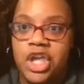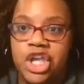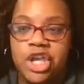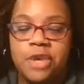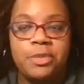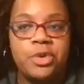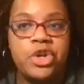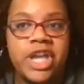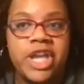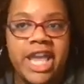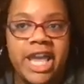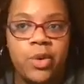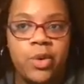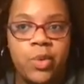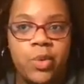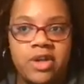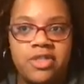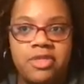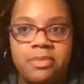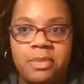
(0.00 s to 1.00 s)
communicate
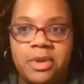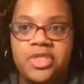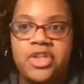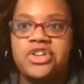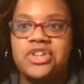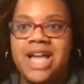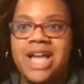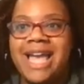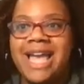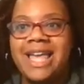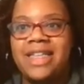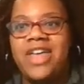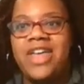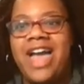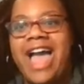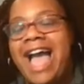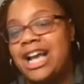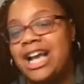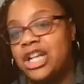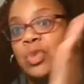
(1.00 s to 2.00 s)
with, but they're not in the
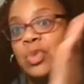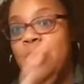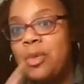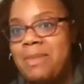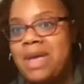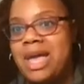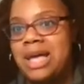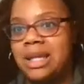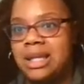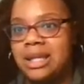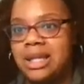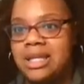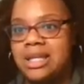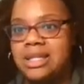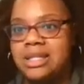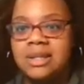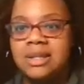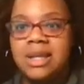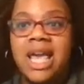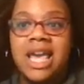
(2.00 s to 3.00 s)
actual mailing
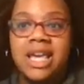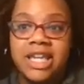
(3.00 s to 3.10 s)
list.